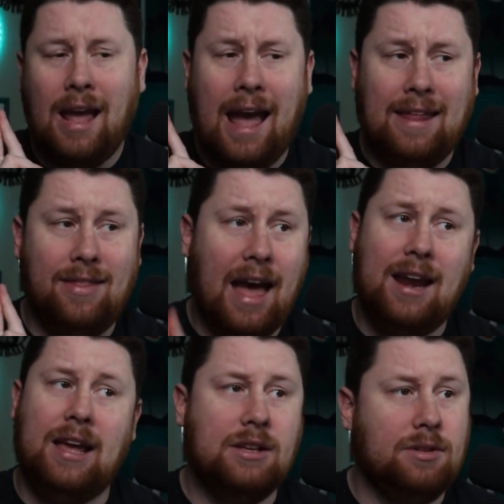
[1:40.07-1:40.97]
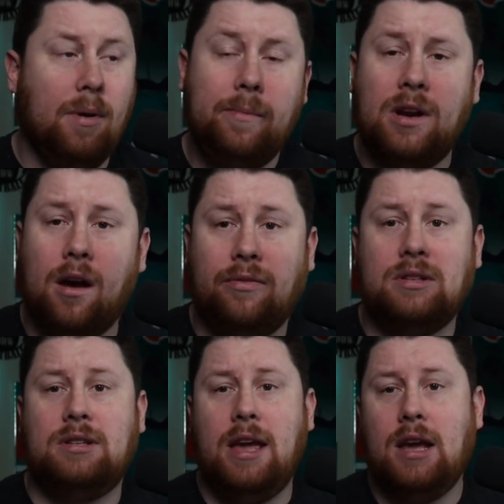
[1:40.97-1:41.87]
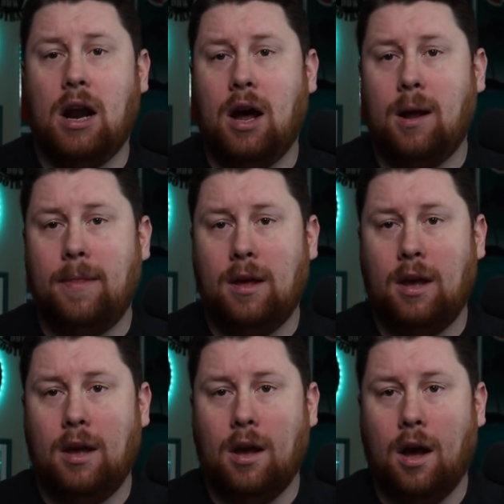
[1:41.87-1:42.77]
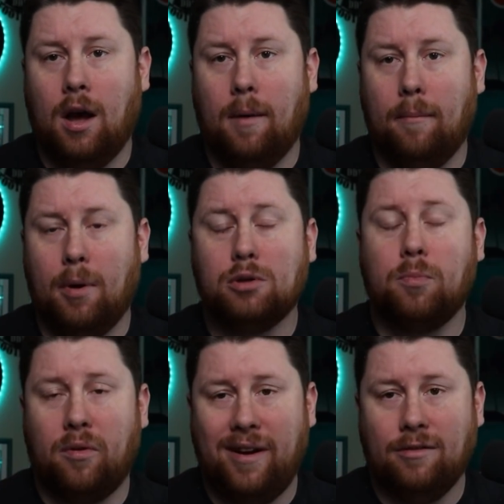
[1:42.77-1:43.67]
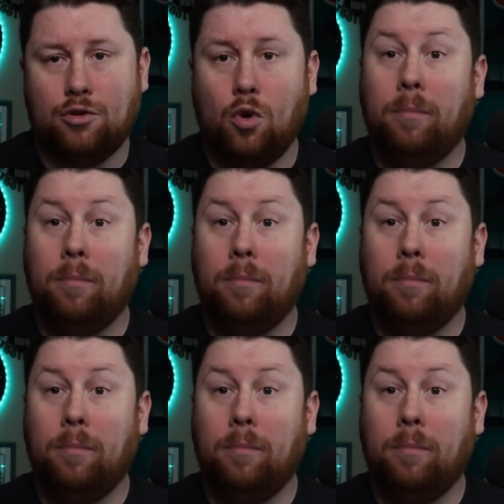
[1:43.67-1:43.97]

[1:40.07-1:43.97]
And that is the Miami Dolphins taking on the um, Baltimore Ravens.